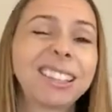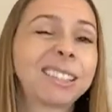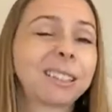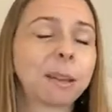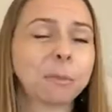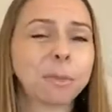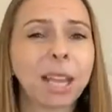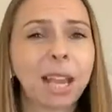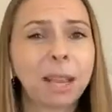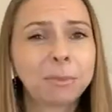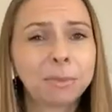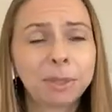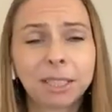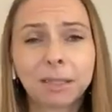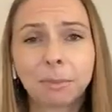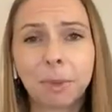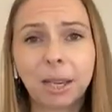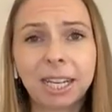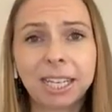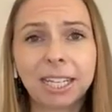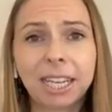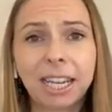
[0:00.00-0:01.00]
Sometimes it's
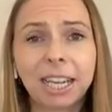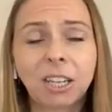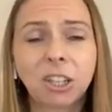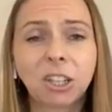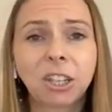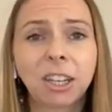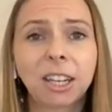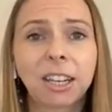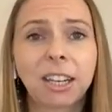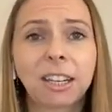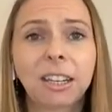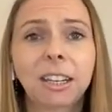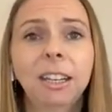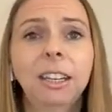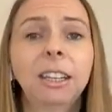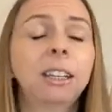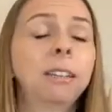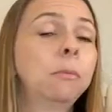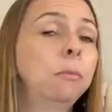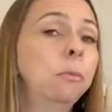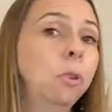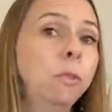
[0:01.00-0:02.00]
meditation,
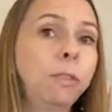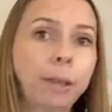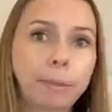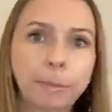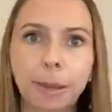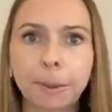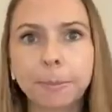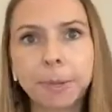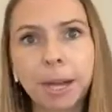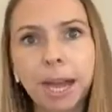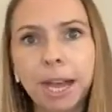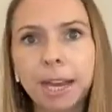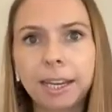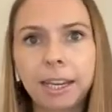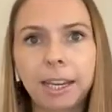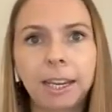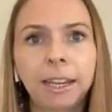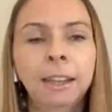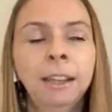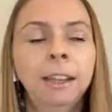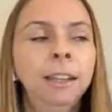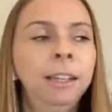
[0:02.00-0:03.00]
moving my
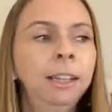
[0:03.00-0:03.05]
body.